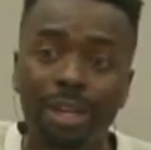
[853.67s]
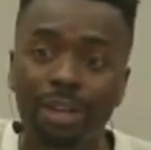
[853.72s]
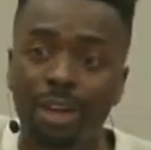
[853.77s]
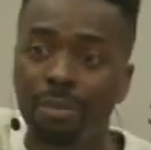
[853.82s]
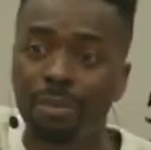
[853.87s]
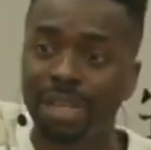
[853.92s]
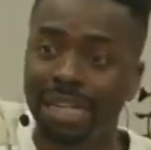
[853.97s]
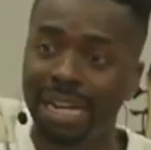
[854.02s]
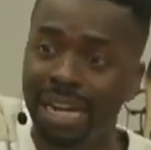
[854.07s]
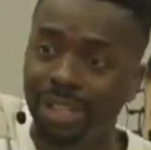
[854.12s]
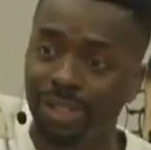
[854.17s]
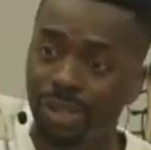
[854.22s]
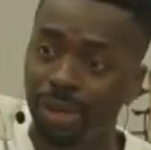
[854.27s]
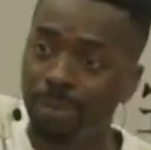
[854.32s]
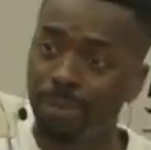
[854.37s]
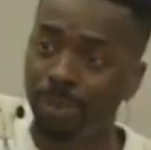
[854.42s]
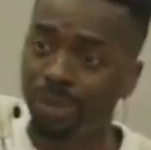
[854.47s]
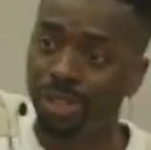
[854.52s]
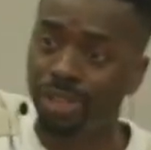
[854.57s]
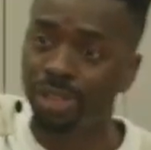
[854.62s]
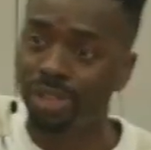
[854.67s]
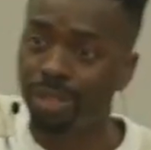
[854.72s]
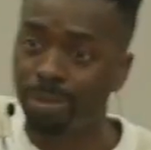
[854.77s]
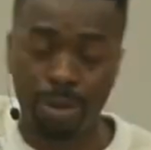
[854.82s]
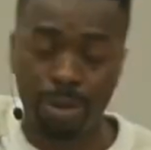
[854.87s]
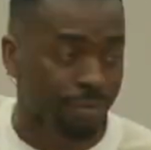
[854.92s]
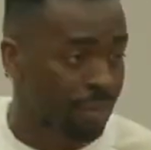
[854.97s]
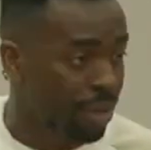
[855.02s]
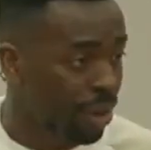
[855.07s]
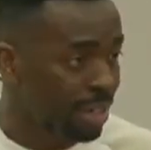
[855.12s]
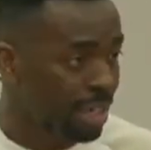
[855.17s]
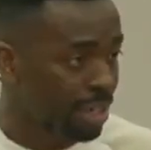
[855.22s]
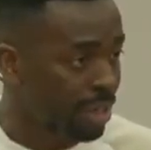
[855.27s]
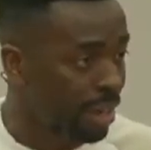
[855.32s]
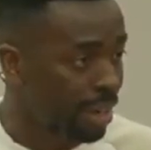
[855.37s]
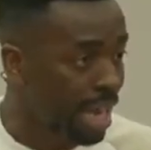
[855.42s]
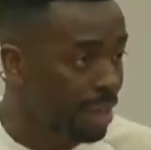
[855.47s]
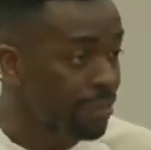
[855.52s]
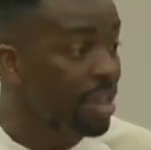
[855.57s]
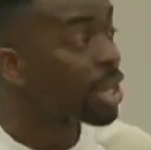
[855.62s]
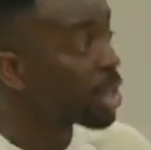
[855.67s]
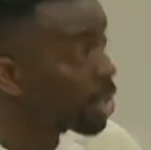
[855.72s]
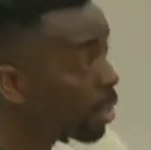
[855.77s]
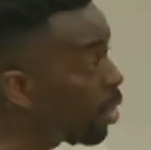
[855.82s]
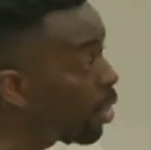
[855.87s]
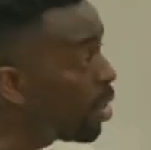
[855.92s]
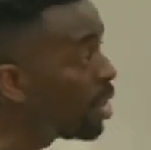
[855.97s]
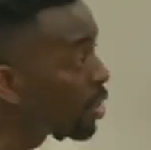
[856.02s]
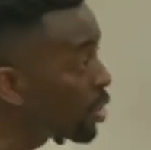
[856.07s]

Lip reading: become an exalted position above God in your life. You know,